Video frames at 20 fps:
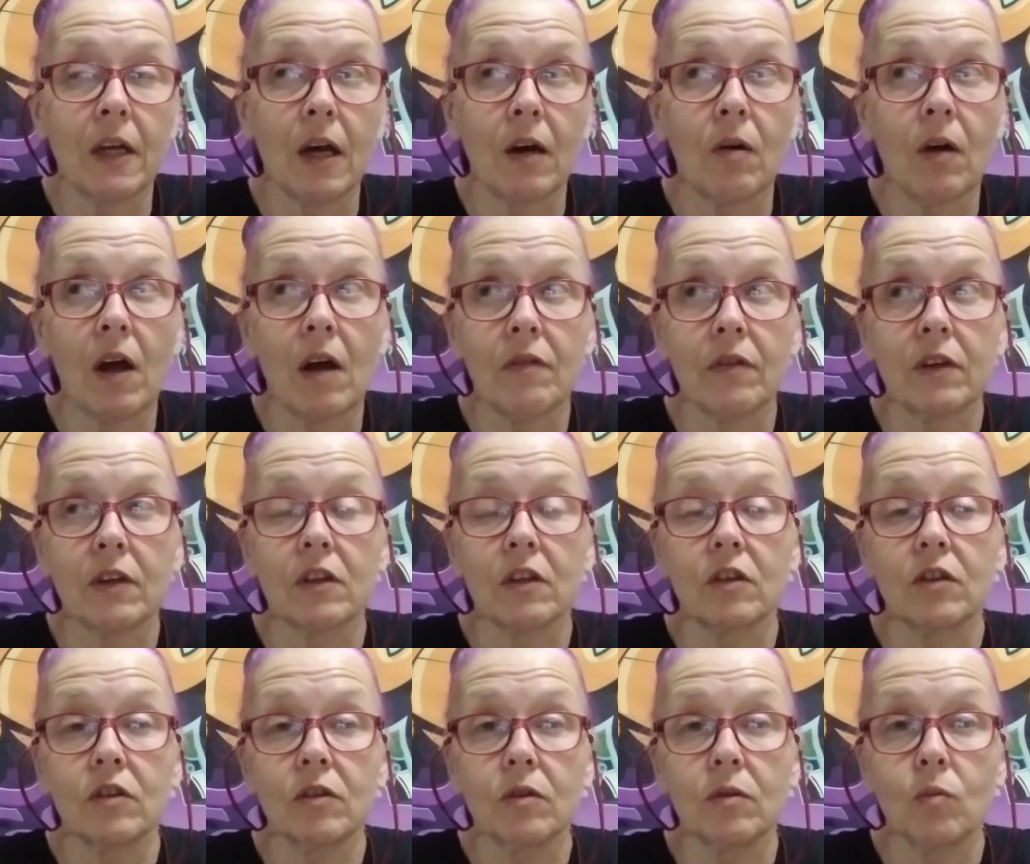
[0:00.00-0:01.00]
Now I haven't
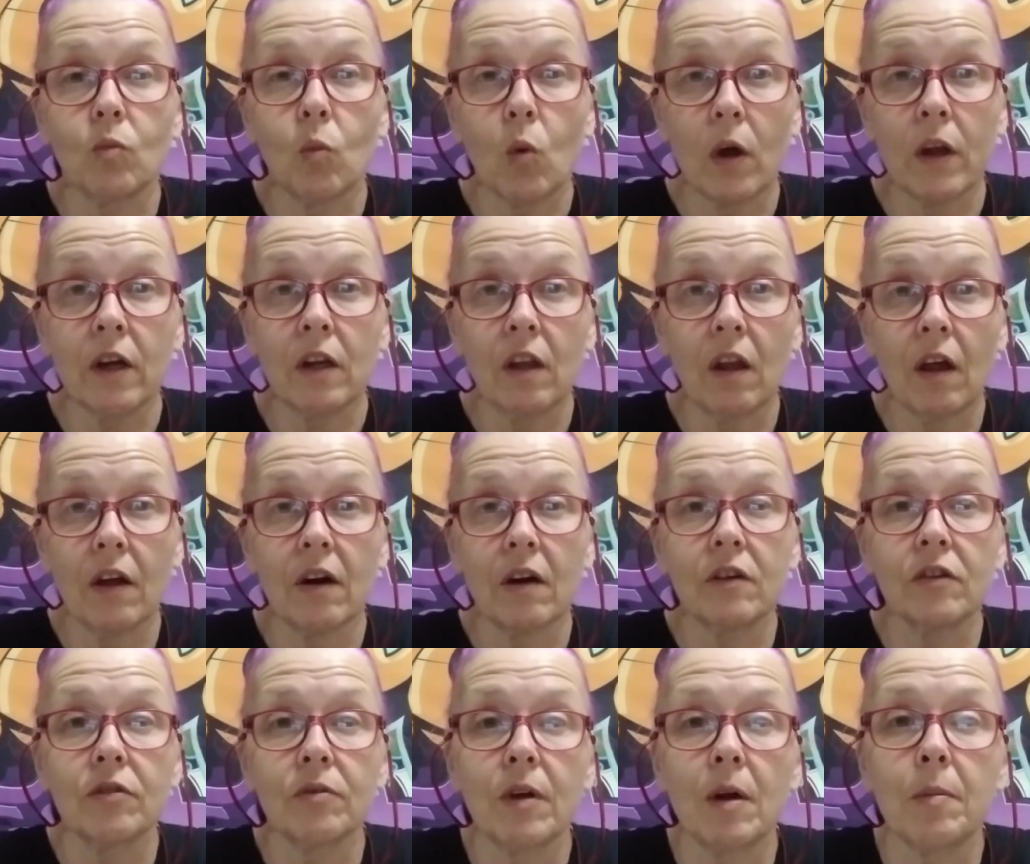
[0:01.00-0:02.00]
won a lot
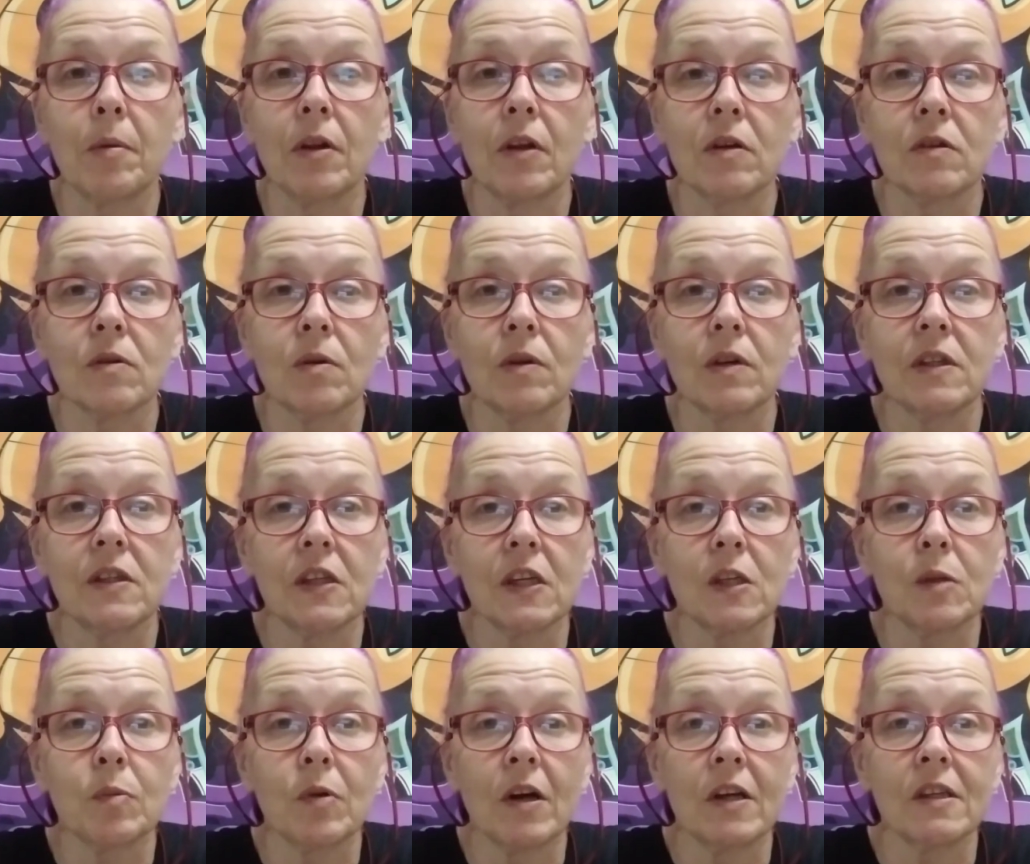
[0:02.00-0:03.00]
on Tureba. There's only
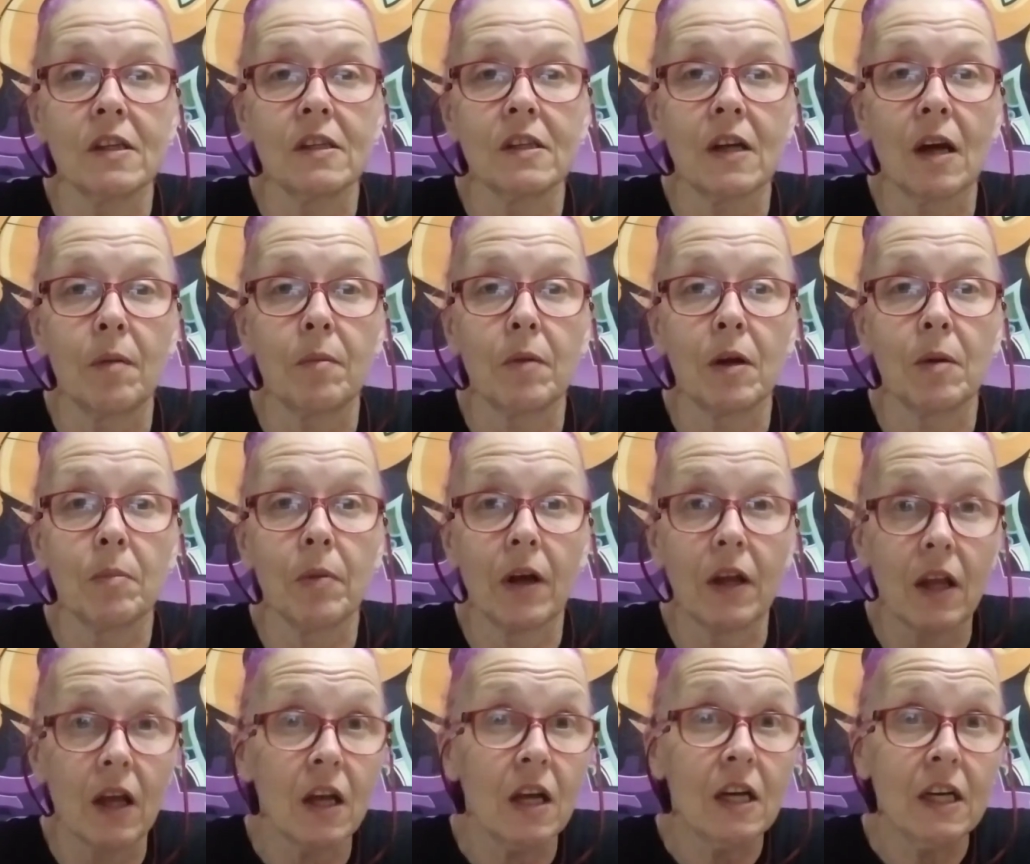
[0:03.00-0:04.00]
six prizes coming,
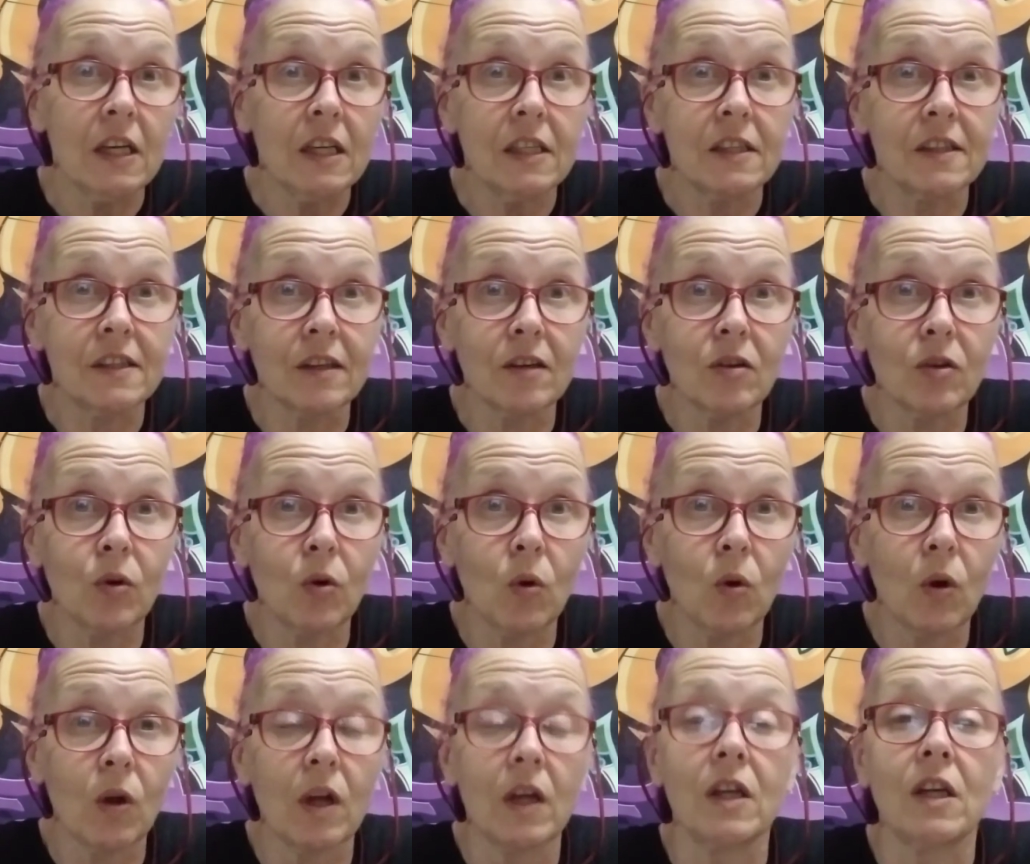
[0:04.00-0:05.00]
but still
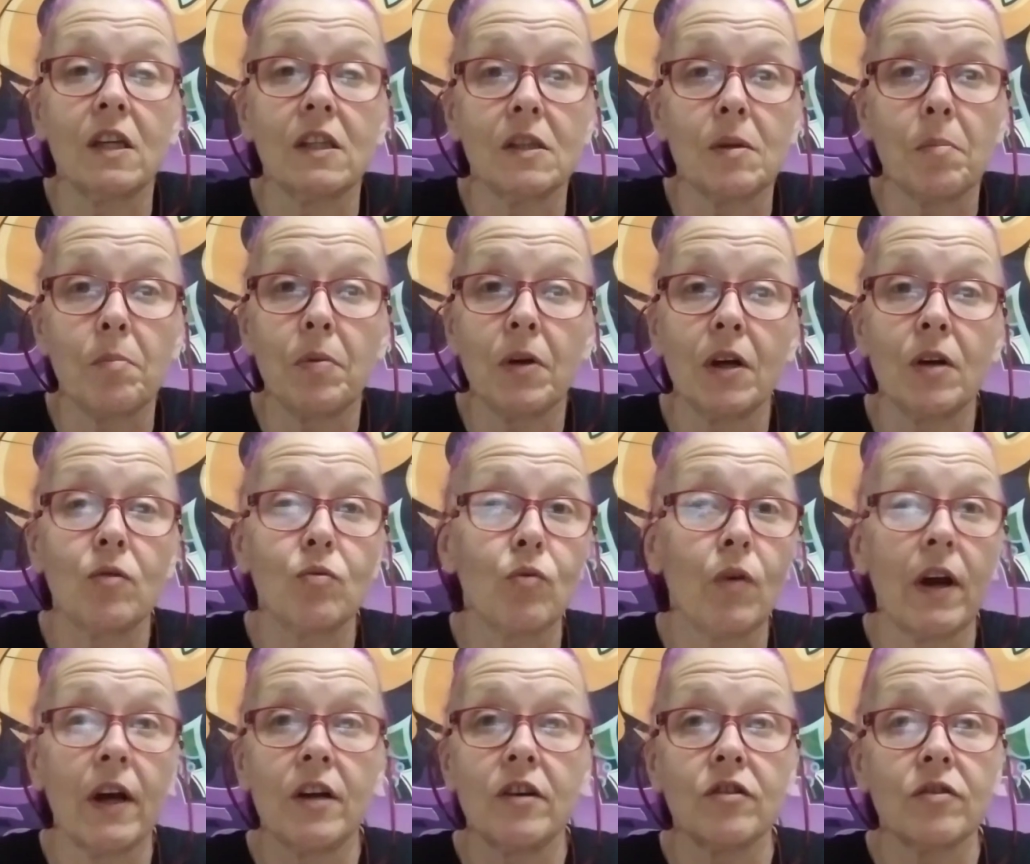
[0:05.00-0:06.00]
cool, and it's a big
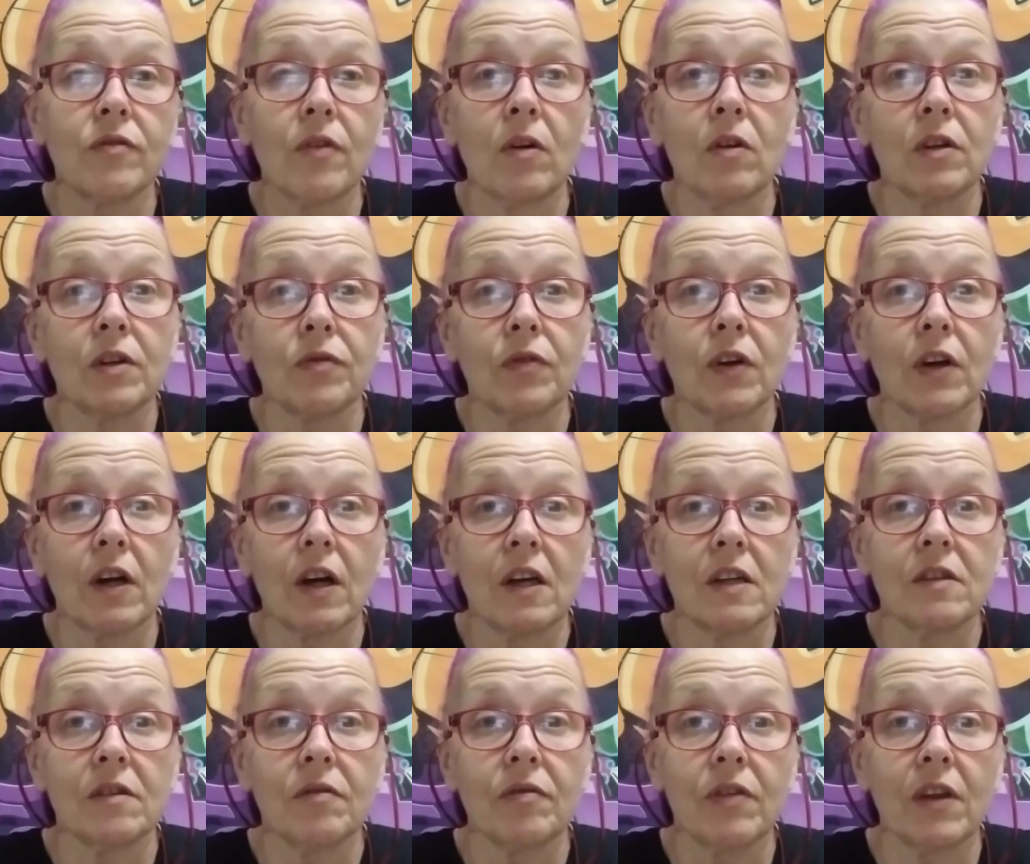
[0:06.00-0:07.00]
range of all different
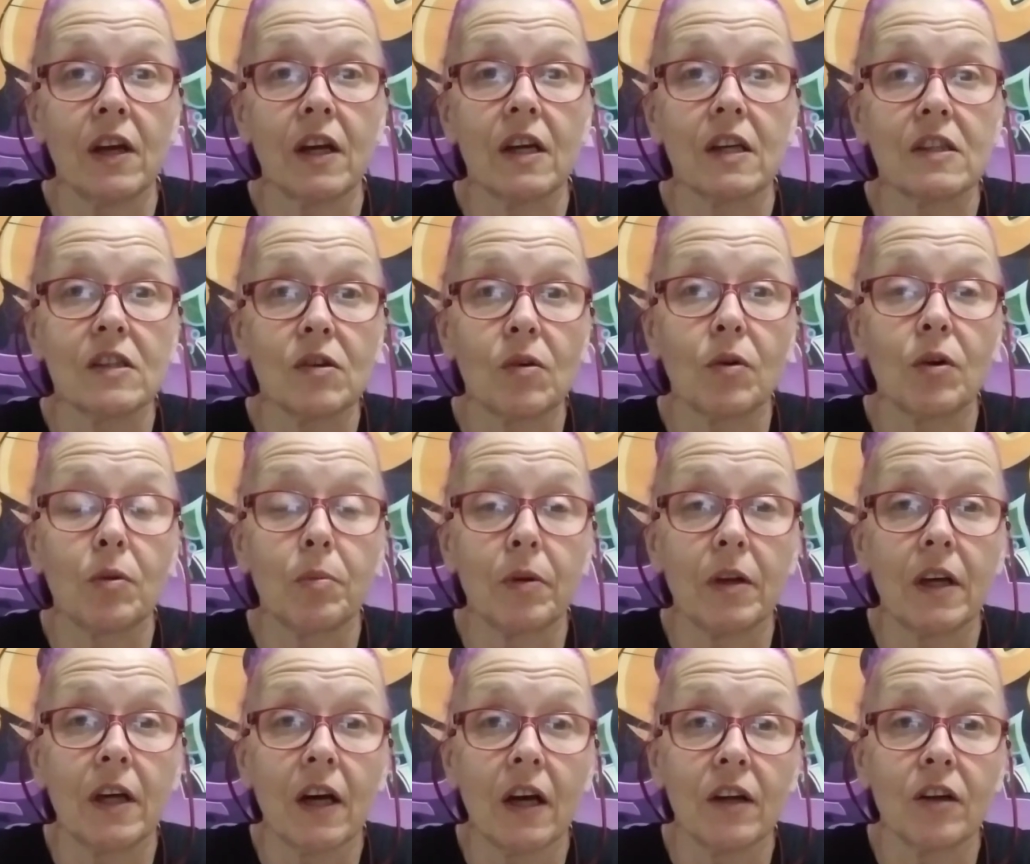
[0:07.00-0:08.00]
kinds of things. So it'll
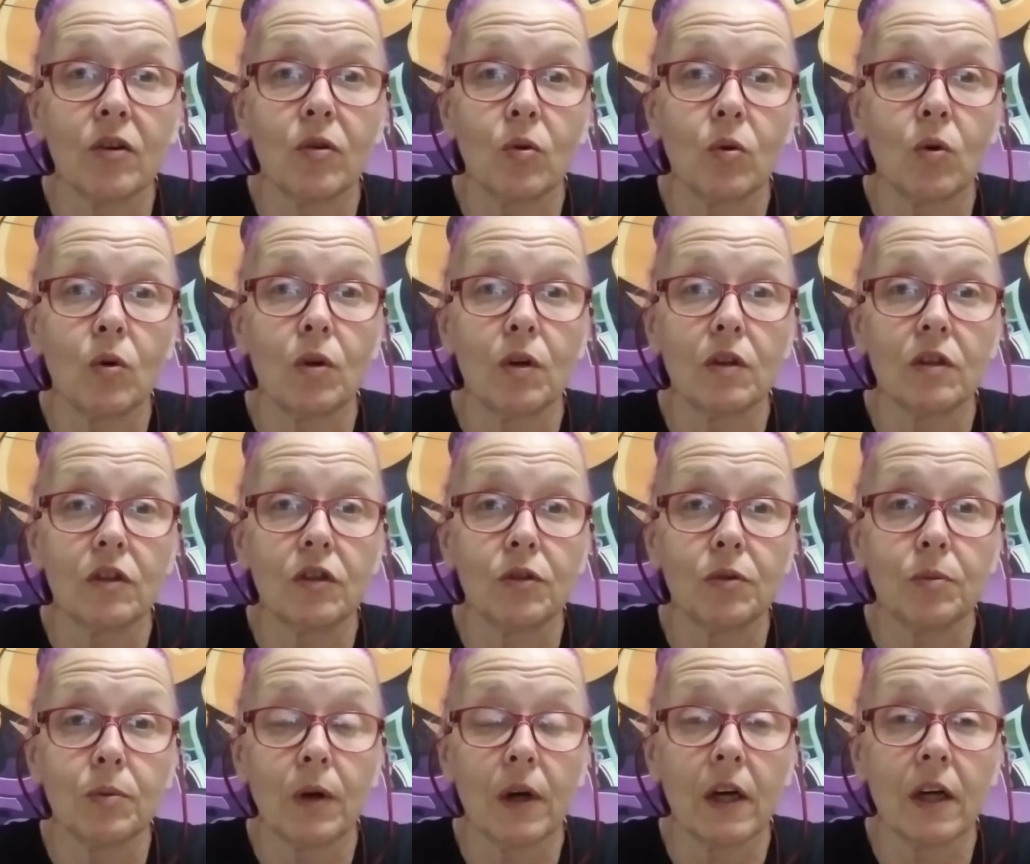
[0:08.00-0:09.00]
be kind of cool to